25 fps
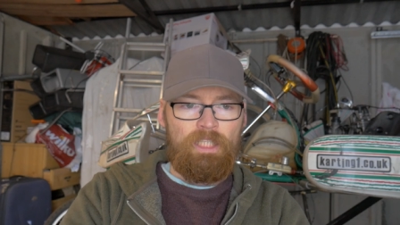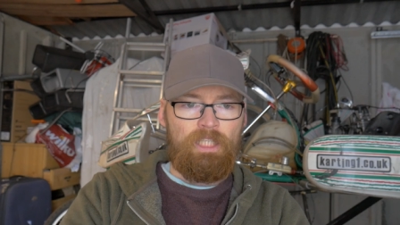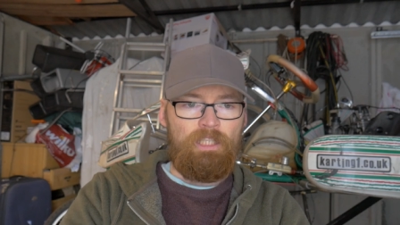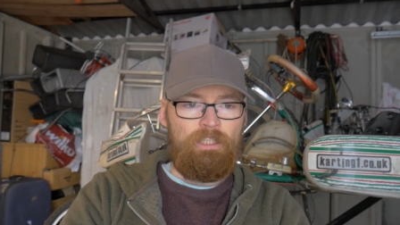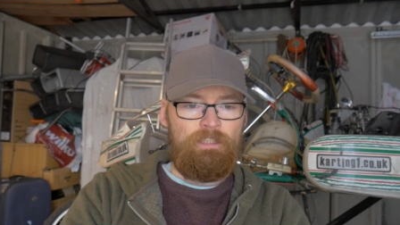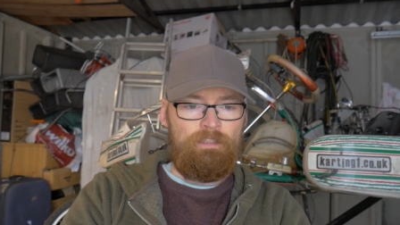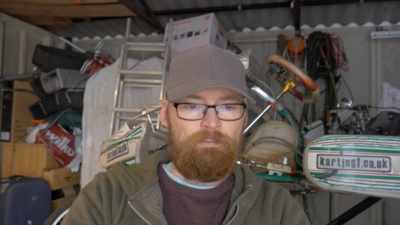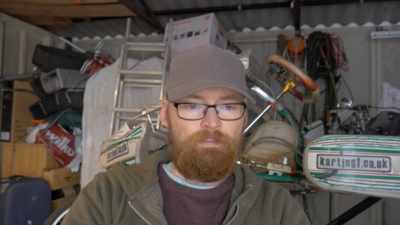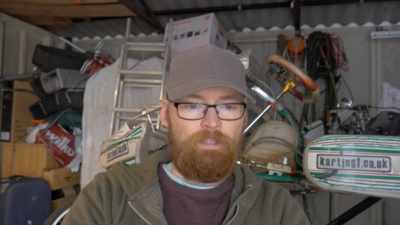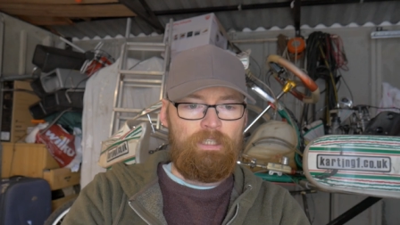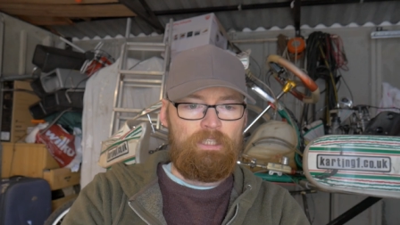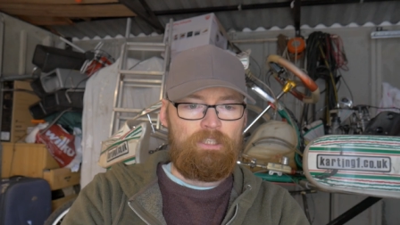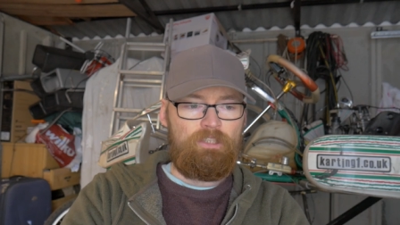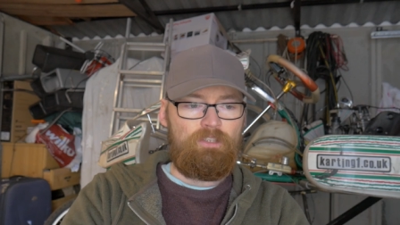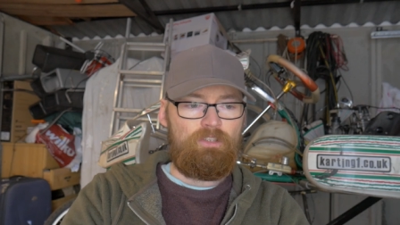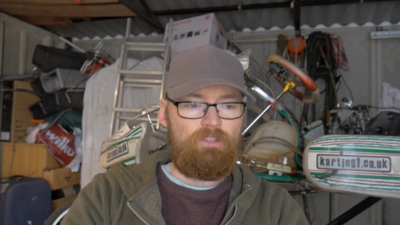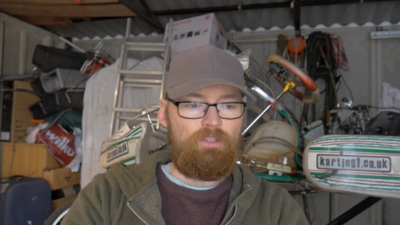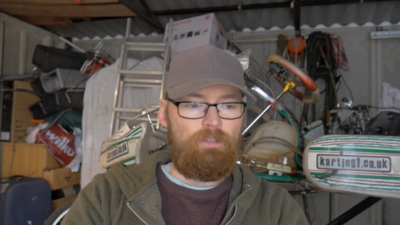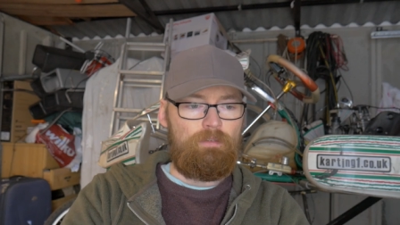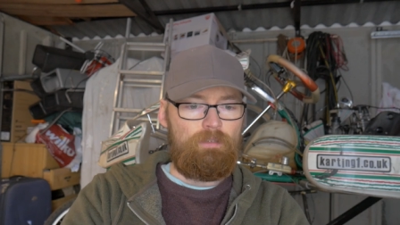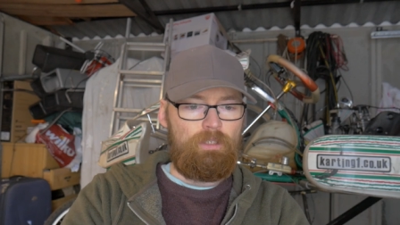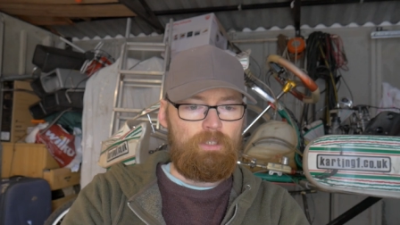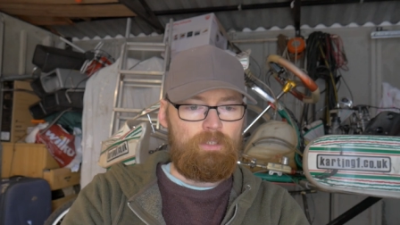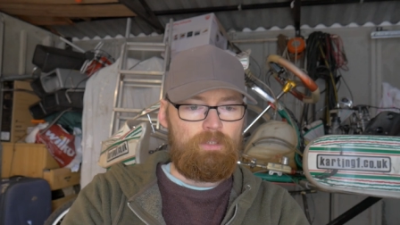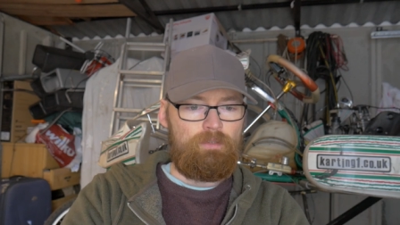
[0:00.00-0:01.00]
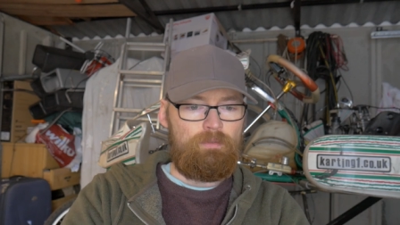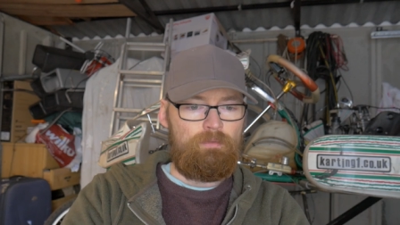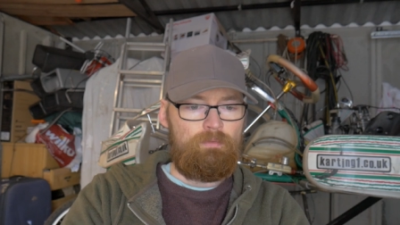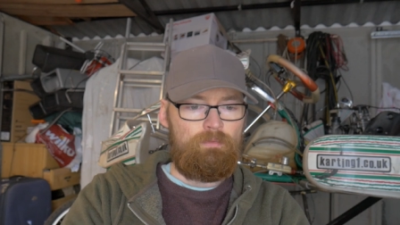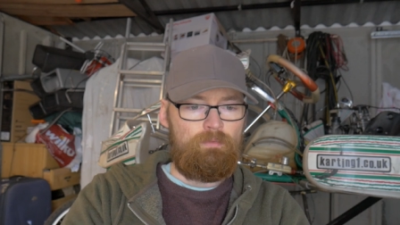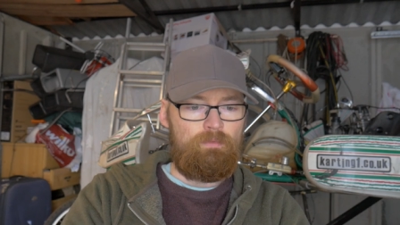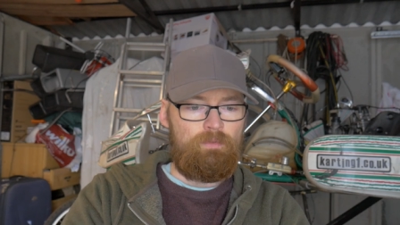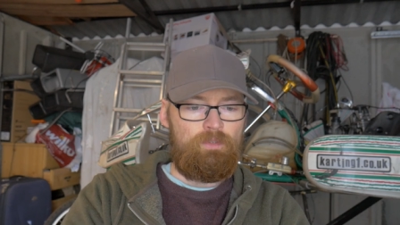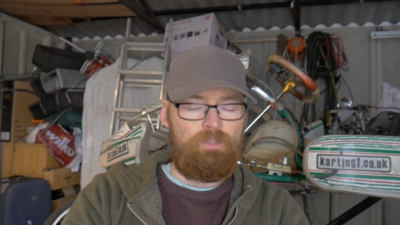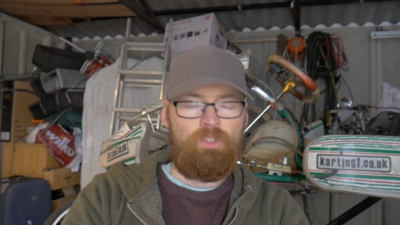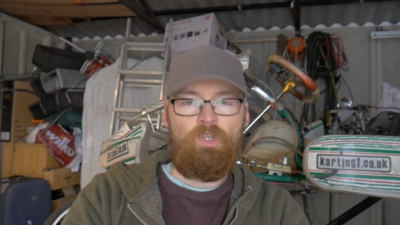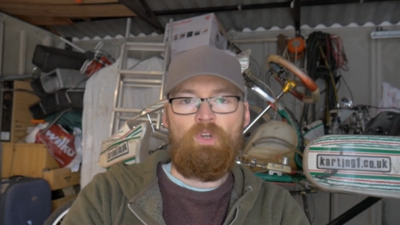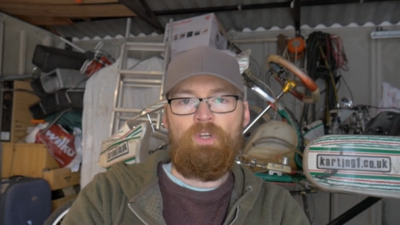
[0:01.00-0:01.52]
kind of historical
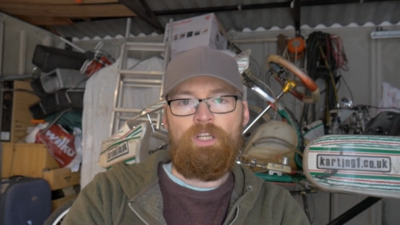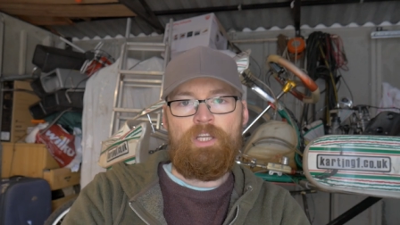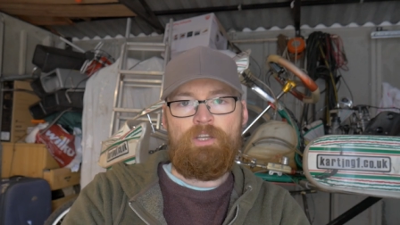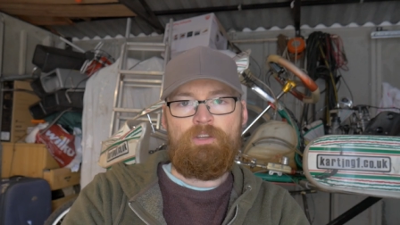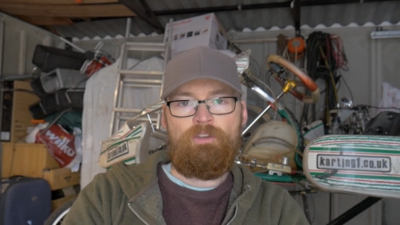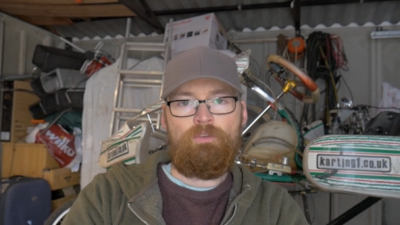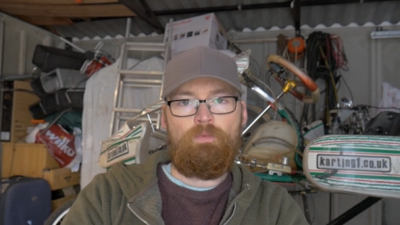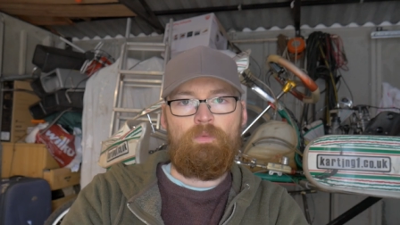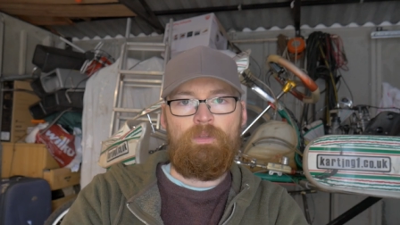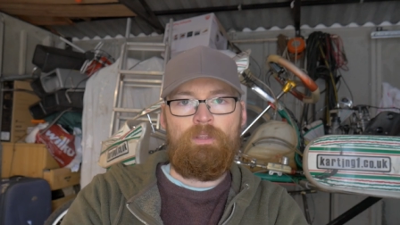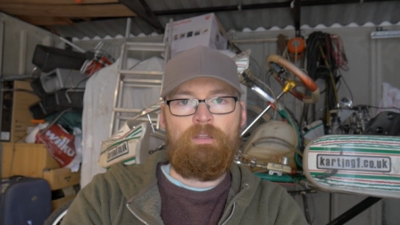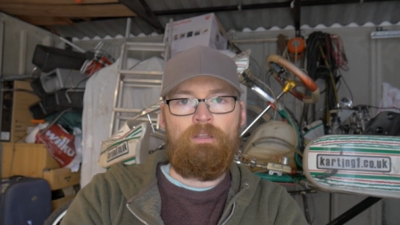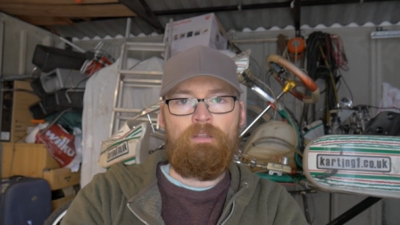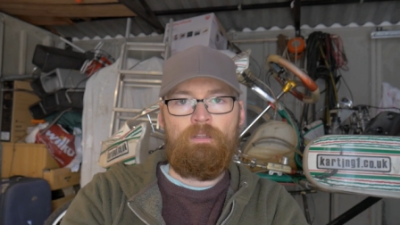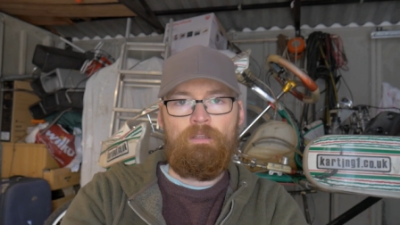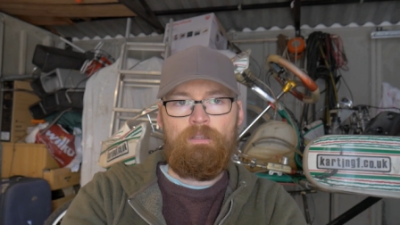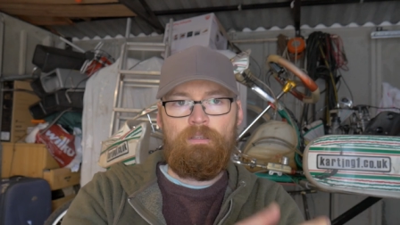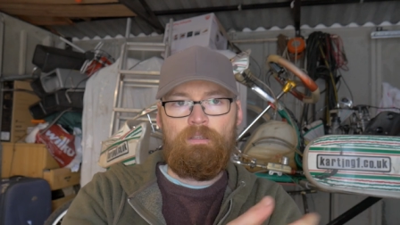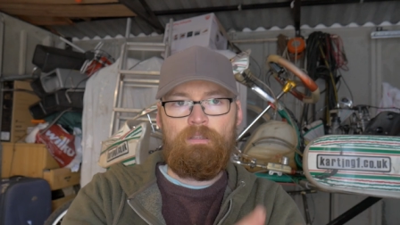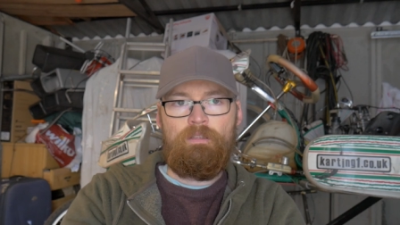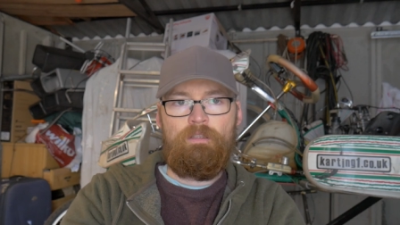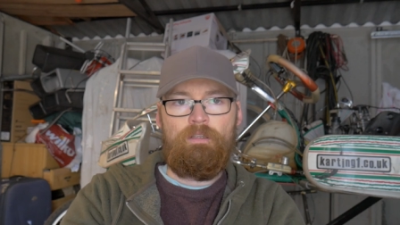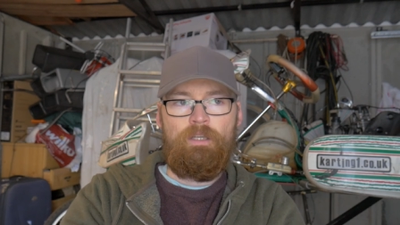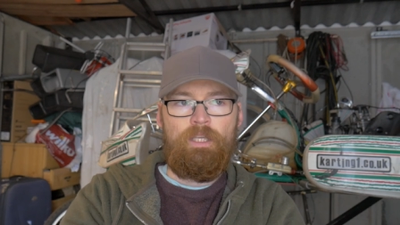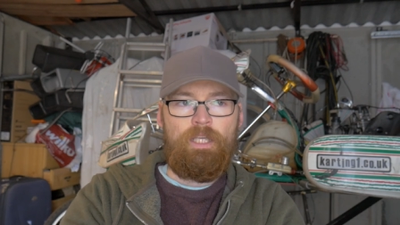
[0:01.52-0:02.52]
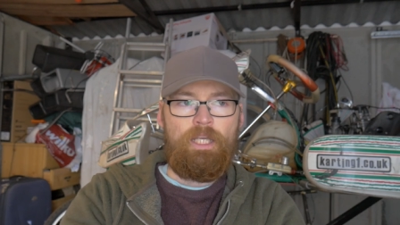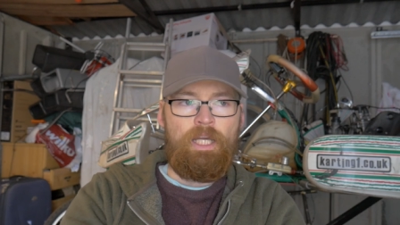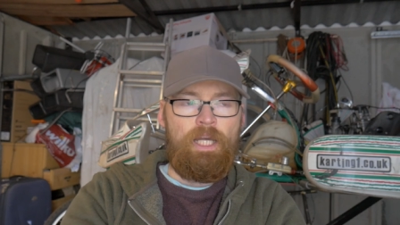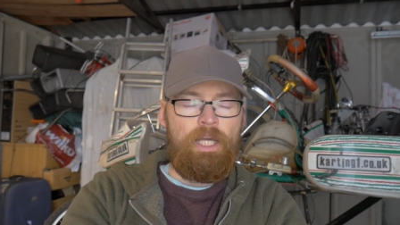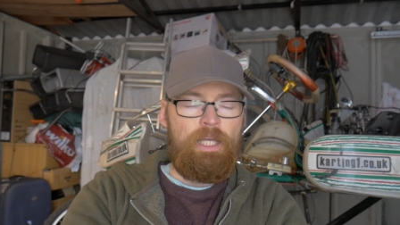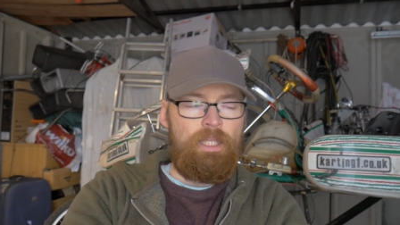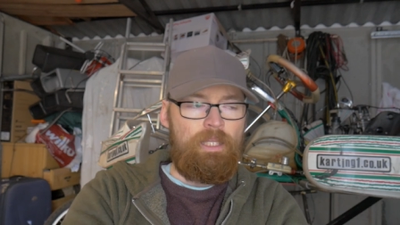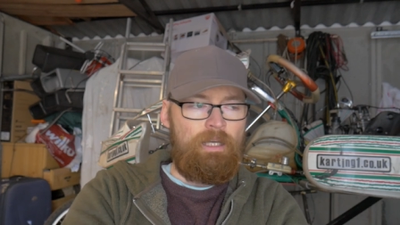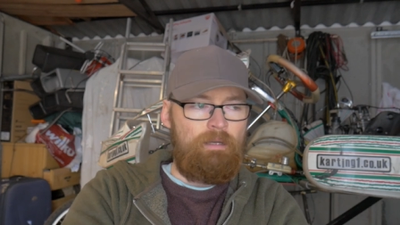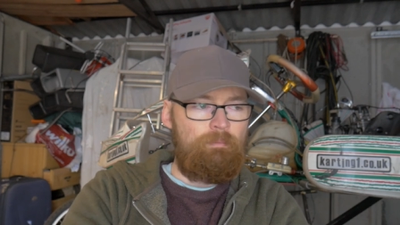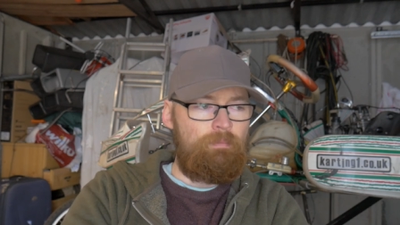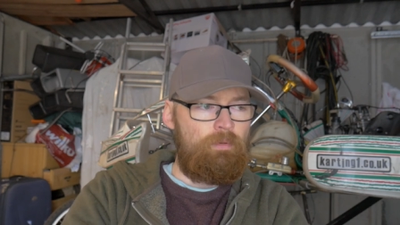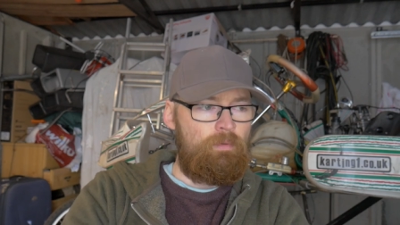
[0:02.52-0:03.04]
knowledge within the CIK
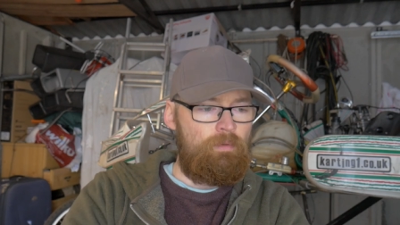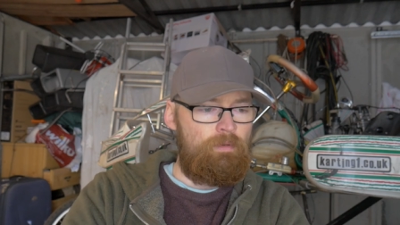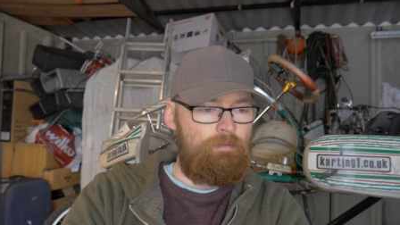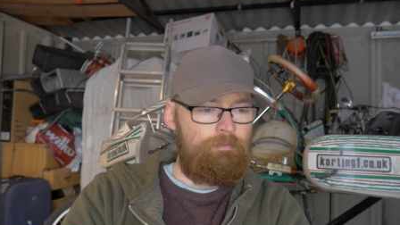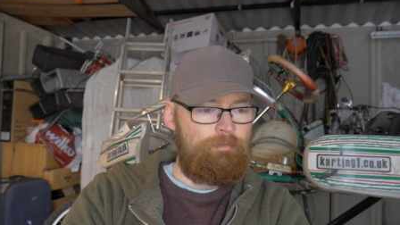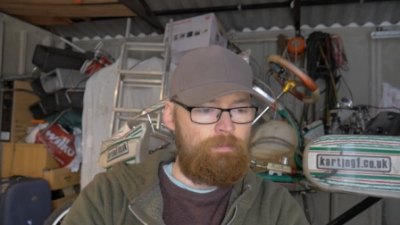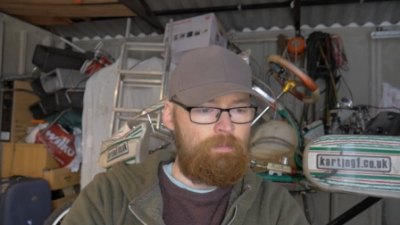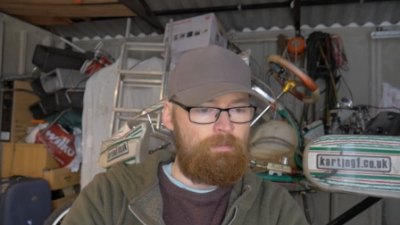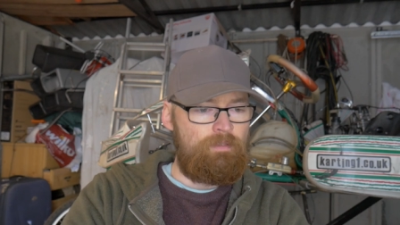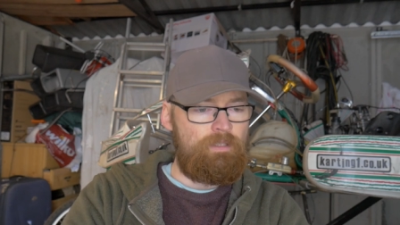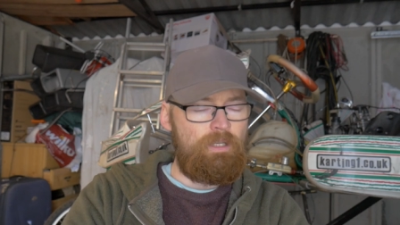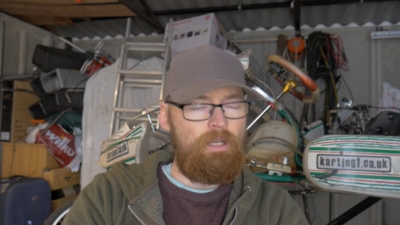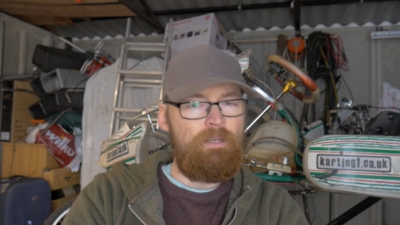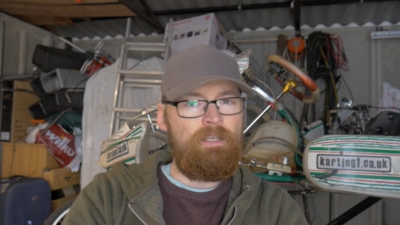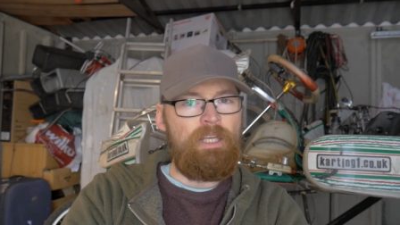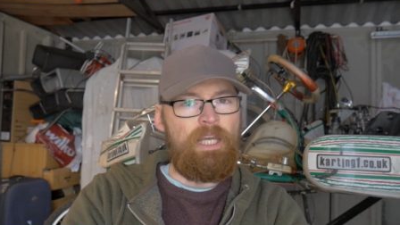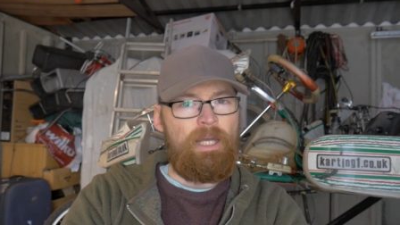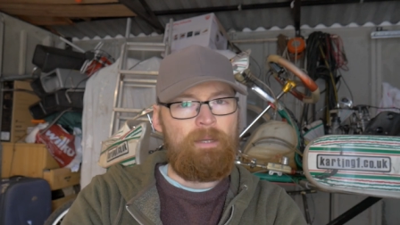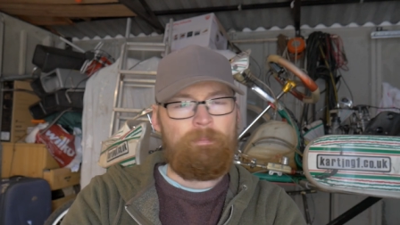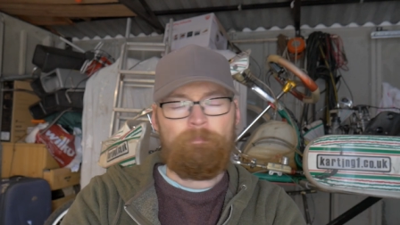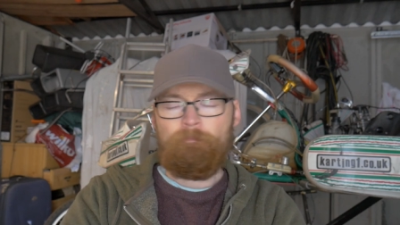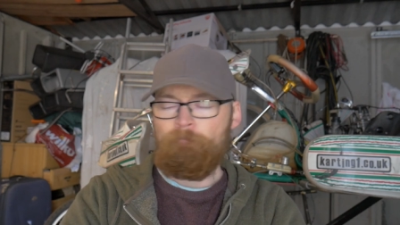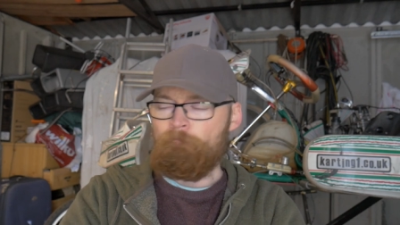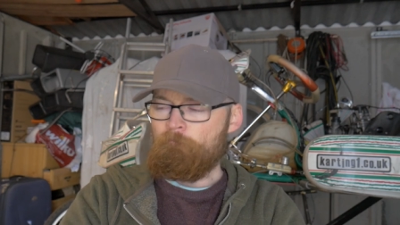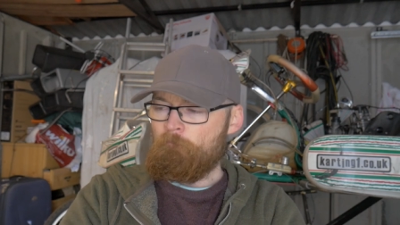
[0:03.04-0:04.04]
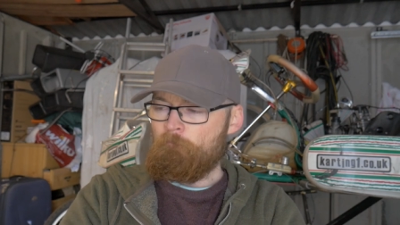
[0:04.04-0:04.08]
at that point of view. So yeah,